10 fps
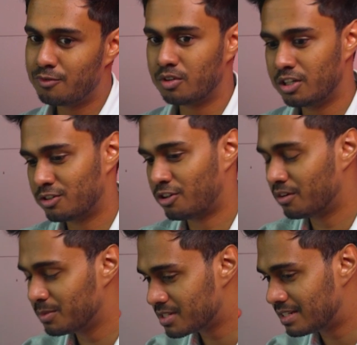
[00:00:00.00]
fully
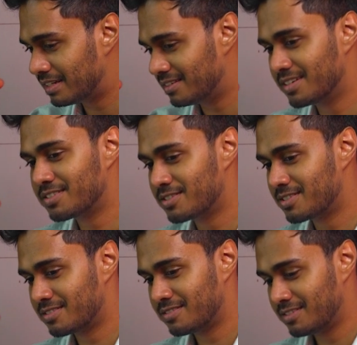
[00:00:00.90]
autonomously,
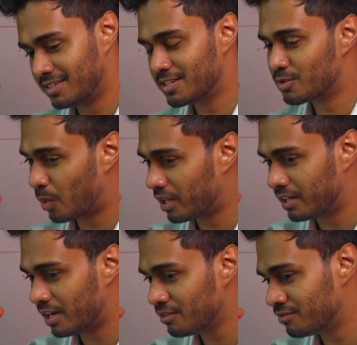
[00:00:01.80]
it does well
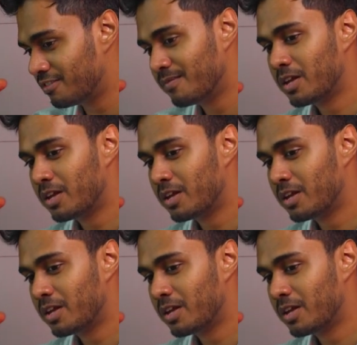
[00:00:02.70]
enough.